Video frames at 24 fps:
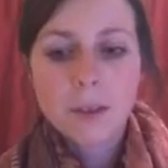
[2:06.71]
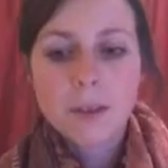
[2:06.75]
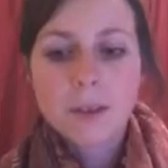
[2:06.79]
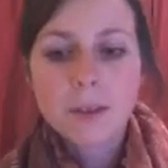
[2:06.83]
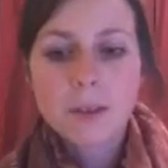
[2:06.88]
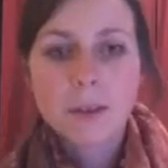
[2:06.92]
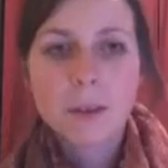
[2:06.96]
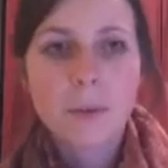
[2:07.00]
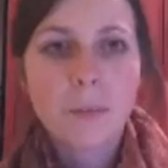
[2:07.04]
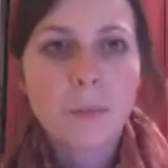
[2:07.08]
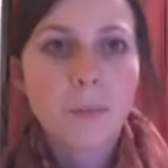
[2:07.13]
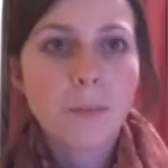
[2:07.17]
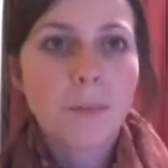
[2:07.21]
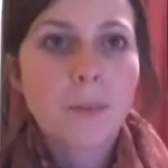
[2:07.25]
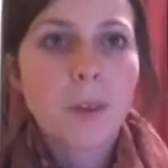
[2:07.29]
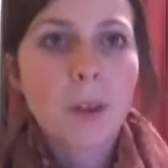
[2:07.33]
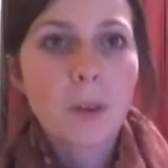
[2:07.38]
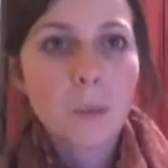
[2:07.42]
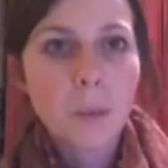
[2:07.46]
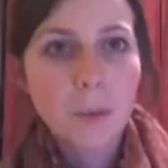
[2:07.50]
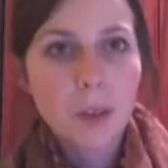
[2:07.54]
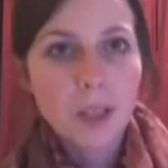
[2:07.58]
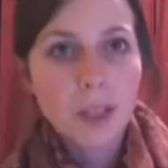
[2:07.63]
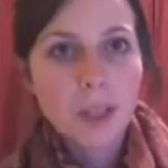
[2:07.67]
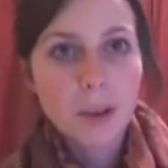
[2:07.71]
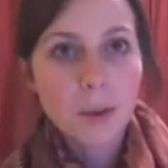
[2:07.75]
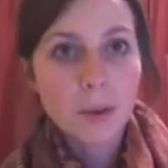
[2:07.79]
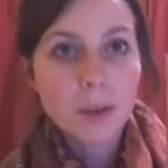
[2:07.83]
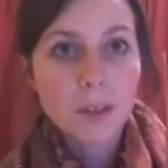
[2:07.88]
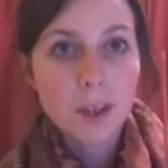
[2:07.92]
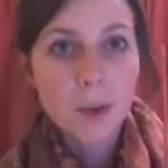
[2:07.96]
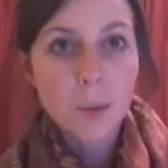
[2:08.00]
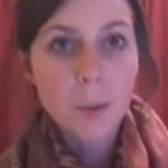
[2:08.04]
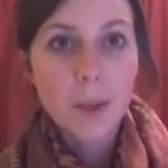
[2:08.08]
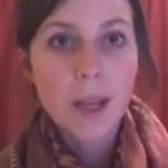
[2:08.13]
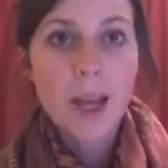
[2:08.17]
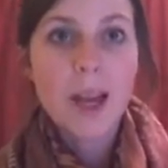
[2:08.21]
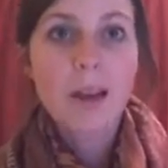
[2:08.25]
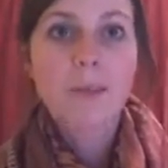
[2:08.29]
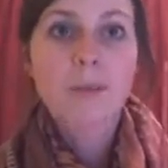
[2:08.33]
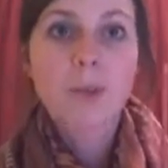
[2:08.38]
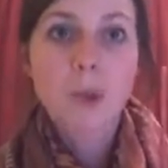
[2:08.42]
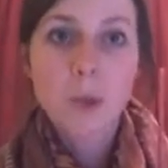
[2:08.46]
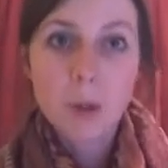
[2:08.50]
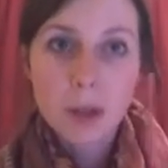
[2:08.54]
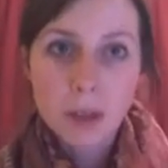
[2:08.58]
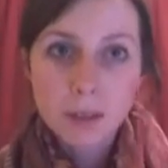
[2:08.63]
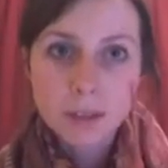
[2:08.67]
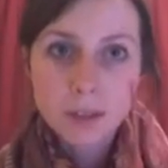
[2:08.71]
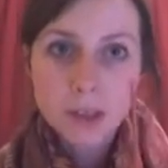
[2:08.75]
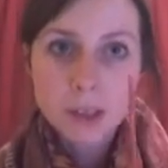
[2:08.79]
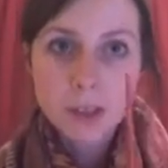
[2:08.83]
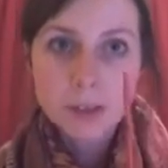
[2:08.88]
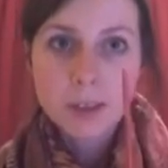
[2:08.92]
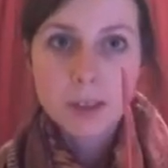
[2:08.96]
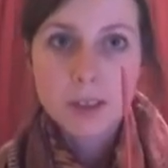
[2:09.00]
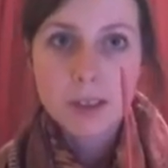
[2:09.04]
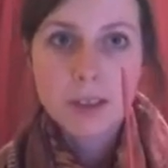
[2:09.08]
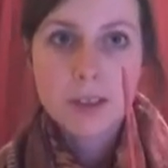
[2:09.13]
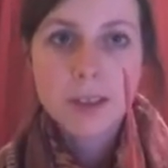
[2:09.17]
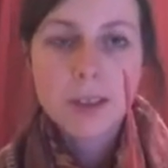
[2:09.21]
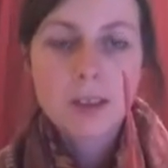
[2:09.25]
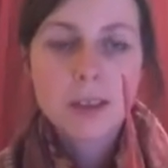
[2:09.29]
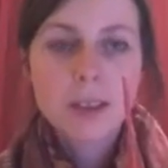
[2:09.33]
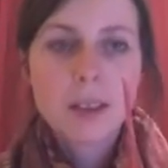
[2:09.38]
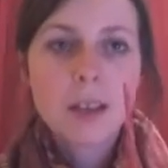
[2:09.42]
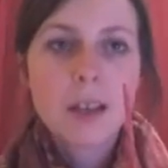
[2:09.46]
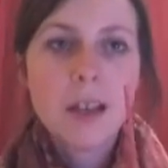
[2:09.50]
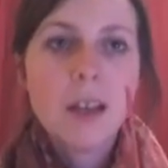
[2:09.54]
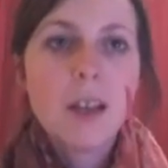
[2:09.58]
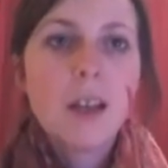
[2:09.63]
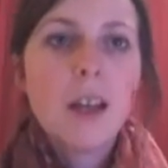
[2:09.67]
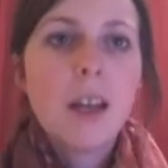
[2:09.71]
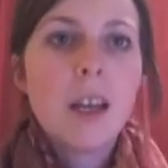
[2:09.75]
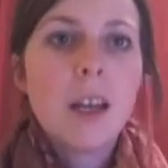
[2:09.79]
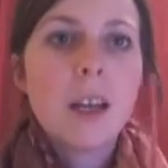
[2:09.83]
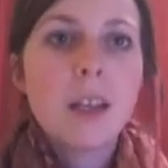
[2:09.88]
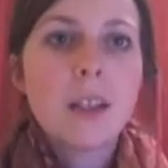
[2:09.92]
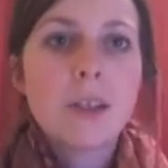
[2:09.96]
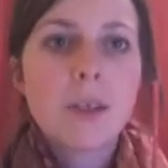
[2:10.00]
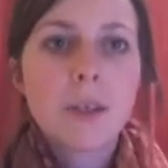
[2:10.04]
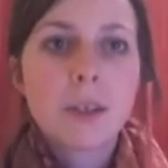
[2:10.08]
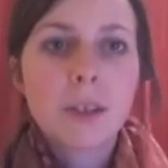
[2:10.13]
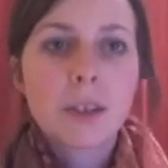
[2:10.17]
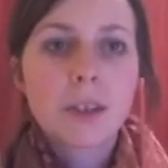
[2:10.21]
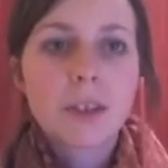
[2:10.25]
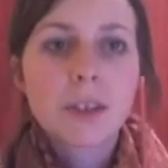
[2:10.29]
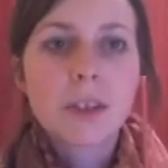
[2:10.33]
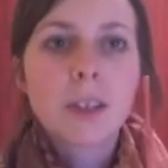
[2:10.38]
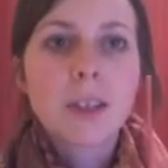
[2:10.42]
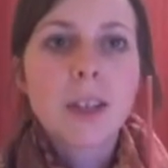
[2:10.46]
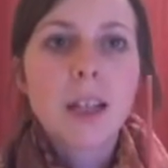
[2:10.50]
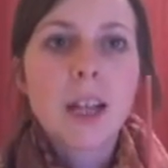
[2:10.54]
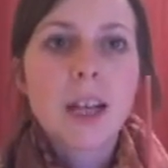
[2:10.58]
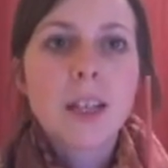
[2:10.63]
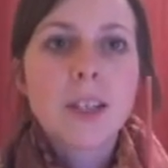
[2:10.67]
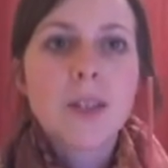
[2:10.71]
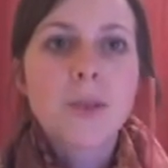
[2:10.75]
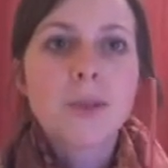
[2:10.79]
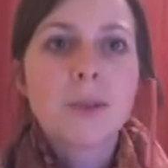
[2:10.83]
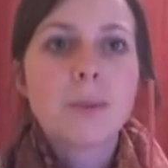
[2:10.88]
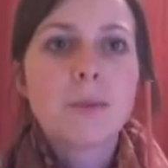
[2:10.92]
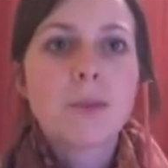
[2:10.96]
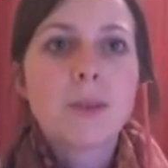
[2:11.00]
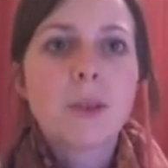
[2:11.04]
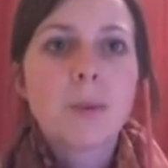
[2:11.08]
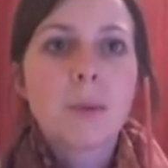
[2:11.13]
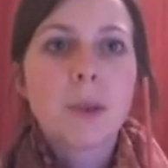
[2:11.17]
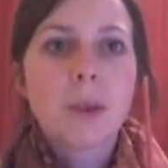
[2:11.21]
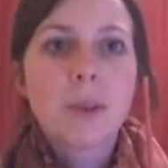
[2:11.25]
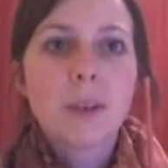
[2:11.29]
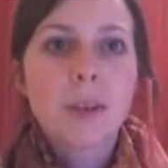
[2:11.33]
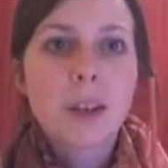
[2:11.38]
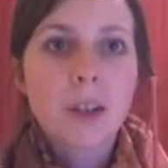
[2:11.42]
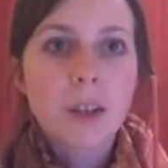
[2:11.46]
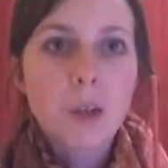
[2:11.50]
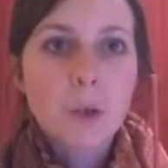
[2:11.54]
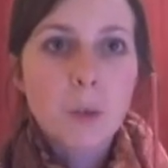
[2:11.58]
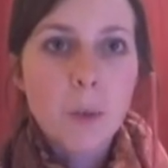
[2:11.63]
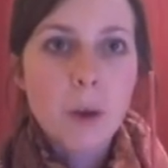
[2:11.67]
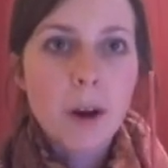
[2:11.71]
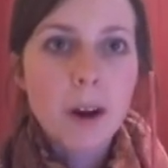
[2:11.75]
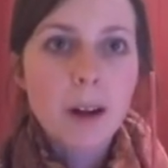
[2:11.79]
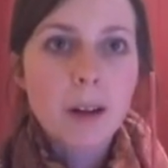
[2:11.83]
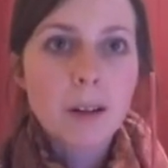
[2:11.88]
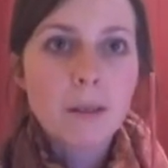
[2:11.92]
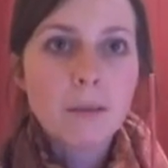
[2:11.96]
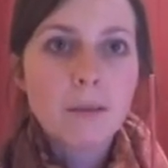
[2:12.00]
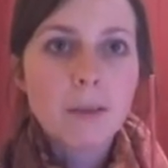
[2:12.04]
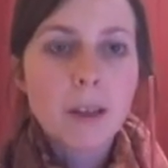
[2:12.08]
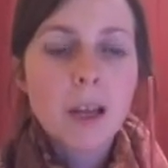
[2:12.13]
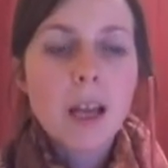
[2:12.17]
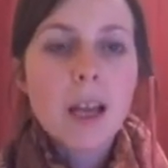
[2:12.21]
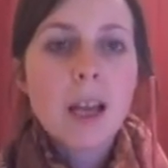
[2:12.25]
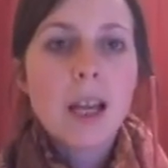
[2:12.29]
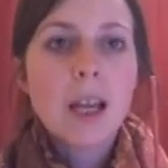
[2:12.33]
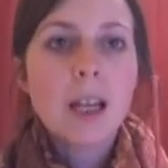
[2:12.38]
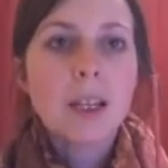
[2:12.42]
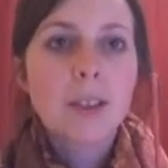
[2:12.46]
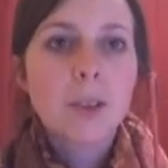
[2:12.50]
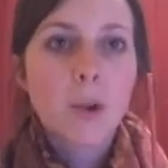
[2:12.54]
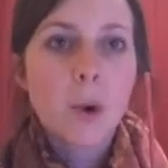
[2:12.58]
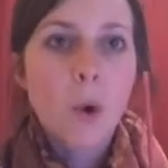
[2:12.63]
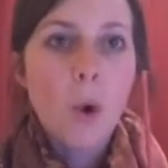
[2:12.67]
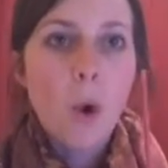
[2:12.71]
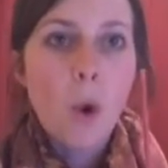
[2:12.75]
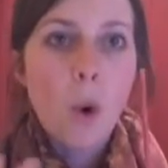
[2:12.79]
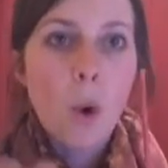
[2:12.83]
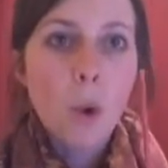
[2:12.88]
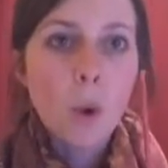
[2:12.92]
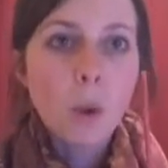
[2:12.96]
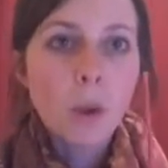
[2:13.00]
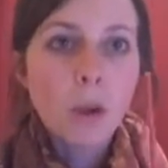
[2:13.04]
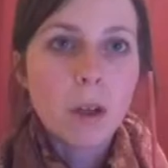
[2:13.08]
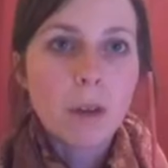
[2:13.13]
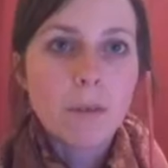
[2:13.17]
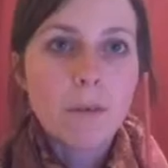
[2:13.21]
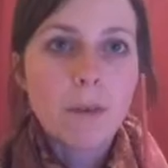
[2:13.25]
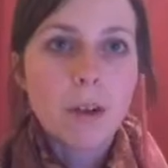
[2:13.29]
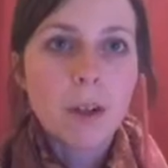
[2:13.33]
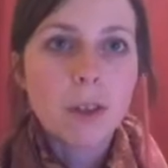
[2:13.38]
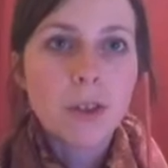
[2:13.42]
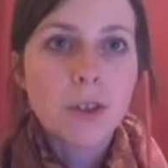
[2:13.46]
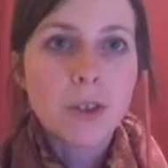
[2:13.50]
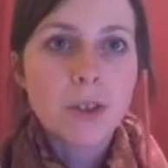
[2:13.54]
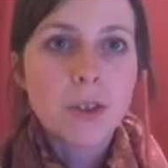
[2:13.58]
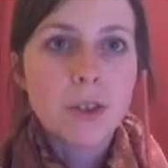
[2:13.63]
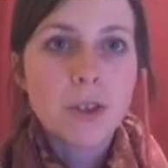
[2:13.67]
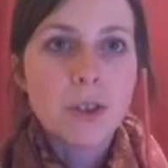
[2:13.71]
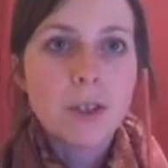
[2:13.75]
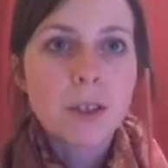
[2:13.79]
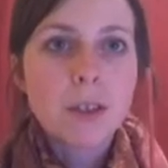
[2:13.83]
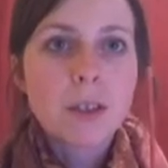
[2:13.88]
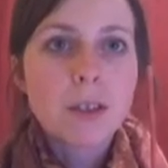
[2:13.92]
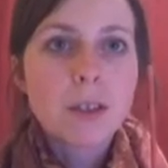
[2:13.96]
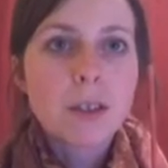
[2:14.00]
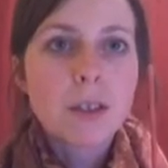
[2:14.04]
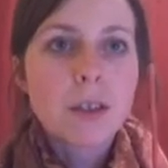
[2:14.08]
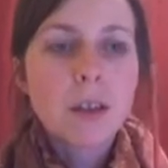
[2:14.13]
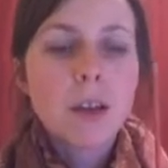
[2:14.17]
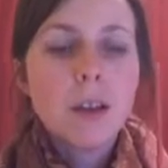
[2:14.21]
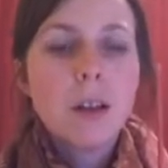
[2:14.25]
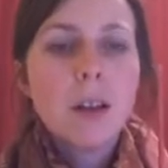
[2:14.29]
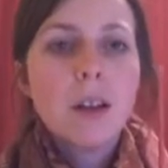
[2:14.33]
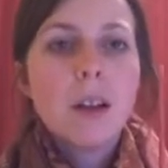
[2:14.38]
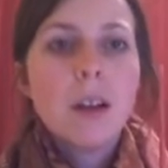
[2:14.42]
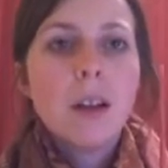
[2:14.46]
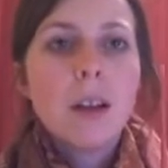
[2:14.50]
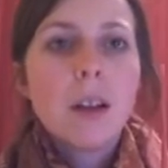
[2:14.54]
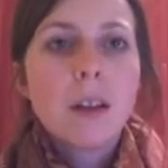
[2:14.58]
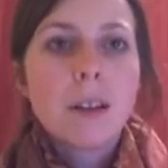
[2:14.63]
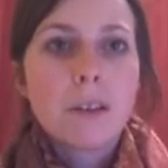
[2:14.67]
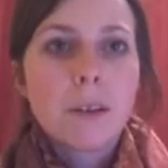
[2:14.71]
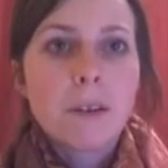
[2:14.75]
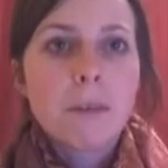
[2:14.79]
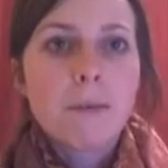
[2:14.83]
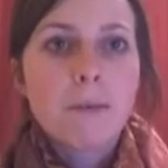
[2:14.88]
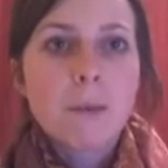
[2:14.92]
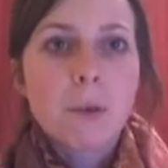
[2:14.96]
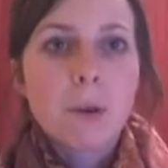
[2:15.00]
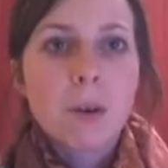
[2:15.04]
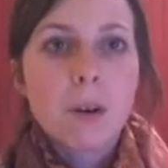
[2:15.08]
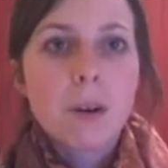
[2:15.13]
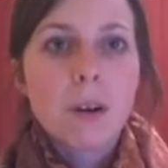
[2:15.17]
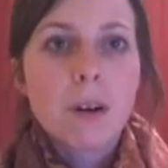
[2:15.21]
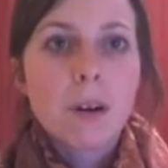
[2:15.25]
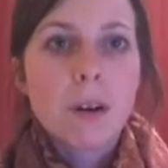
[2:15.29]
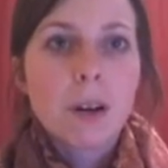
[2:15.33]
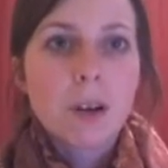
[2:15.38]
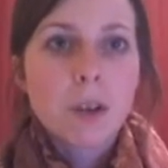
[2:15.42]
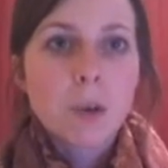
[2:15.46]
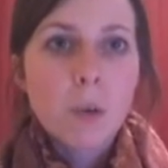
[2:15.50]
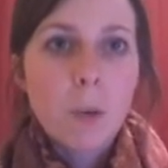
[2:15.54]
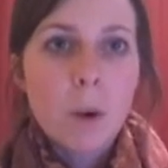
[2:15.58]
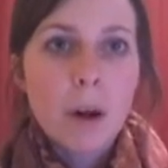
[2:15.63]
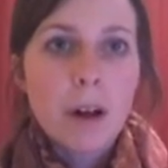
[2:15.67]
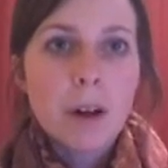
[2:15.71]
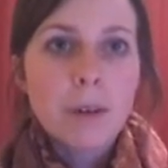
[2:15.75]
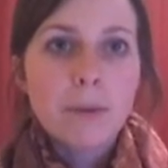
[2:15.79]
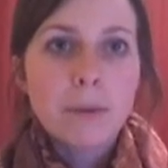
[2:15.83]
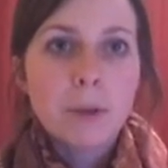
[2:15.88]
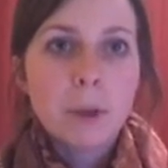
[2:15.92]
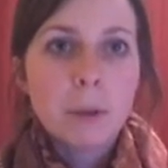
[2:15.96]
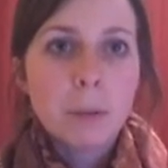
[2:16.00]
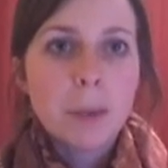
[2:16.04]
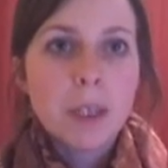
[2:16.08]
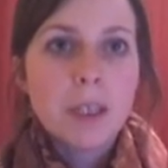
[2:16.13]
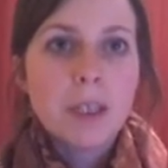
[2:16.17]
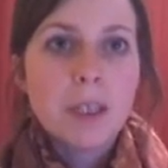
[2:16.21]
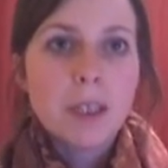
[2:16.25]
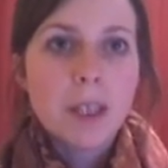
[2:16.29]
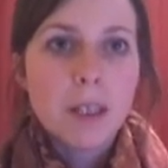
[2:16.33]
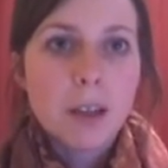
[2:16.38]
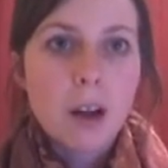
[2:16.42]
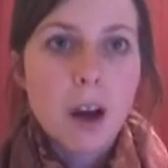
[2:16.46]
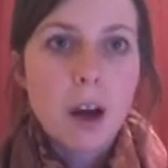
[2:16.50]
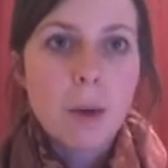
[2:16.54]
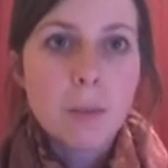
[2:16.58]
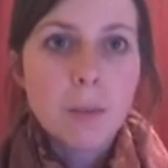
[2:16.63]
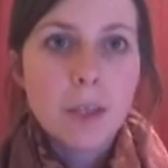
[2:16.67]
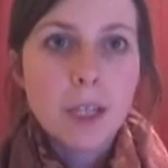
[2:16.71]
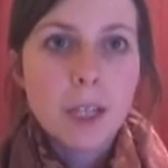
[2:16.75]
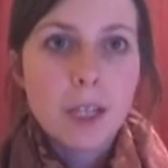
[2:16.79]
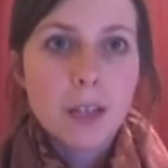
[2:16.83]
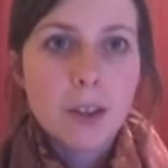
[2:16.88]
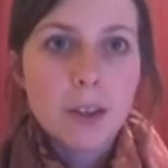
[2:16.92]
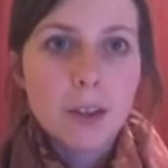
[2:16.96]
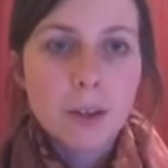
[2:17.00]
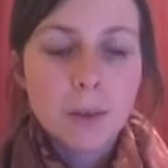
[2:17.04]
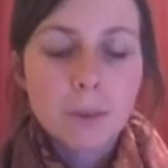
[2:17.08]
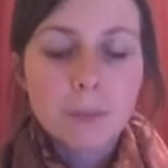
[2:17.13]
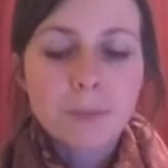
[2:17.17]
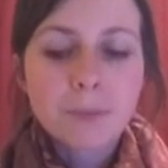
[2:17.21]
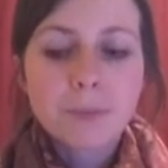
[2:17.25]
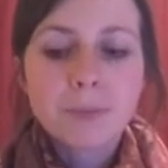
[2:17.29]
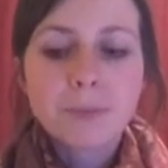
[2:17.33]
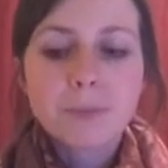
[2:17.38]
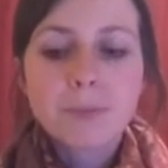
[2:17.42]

So we know that we have 12 students in total in our classroom, so we know that 12 is our whole of all the students. Therefore, 12 will be the denominator.